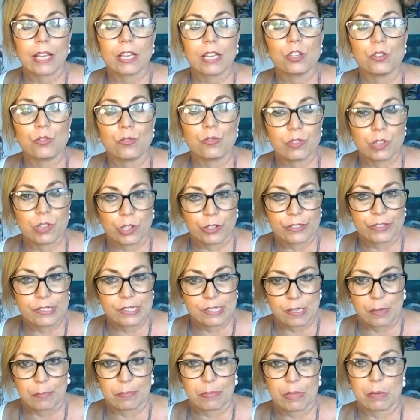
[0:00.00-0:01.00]
like you've
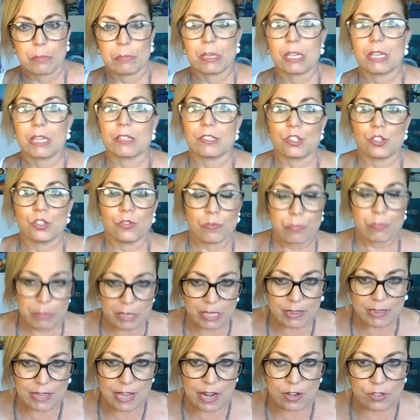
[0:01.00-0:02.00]
learned something because you've
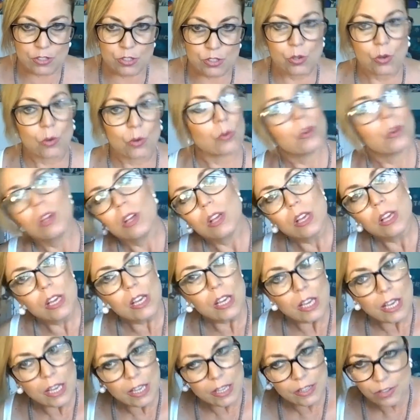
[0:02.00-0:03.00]
been there. So
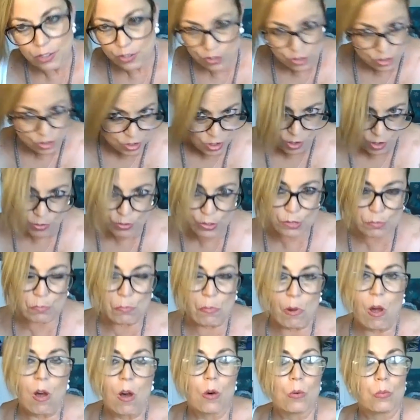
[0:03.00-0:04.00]
there's no
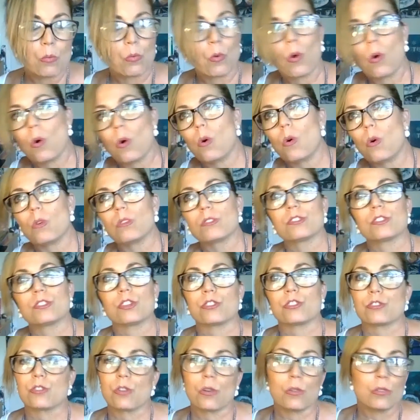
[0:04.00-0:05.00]
small roles.
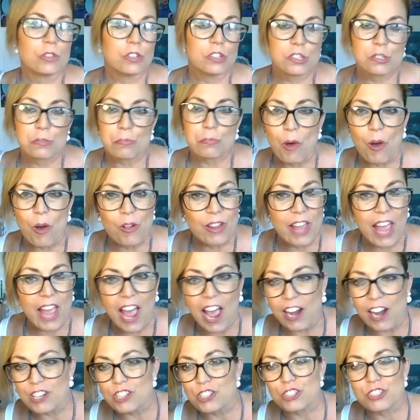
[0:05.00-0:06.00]
There's only small
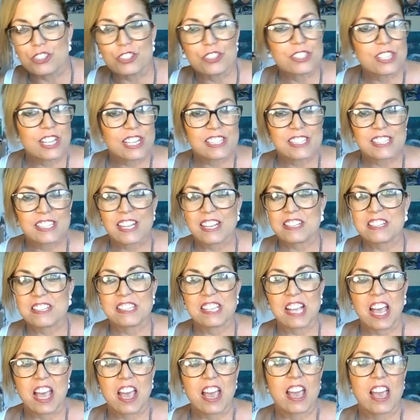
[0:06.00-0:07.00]
actors, as they
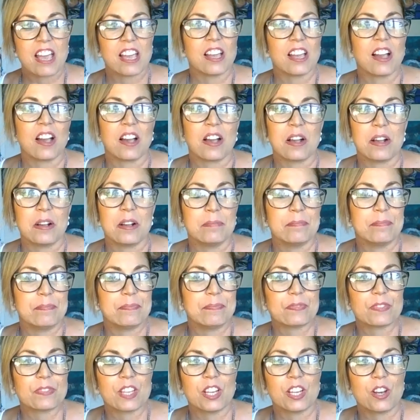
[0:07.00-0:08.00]
say.
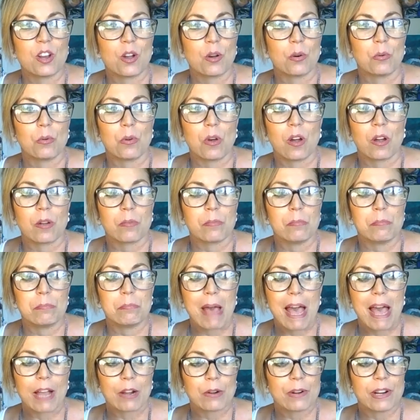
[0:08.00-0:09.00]

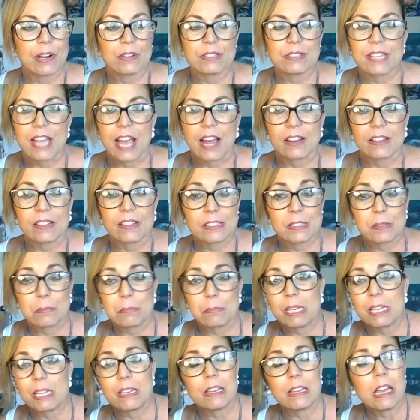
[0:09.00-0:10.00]
Background talent
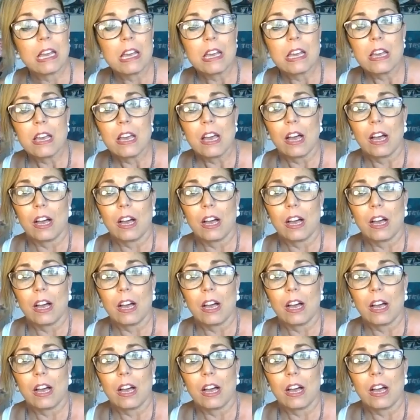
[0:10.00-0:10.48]
to me